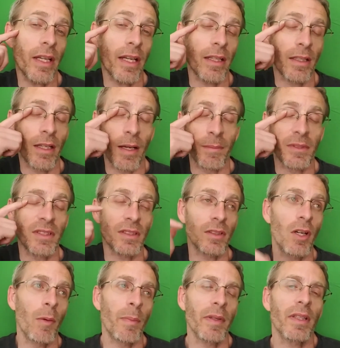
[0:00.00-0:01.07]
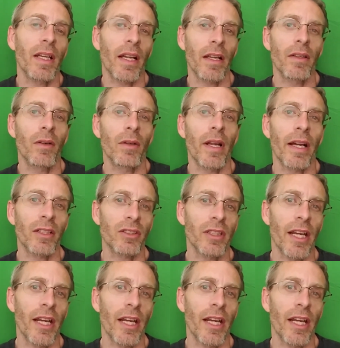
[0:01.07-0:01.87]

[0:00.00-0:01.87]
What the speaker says: I'm still hoping that I don't actually have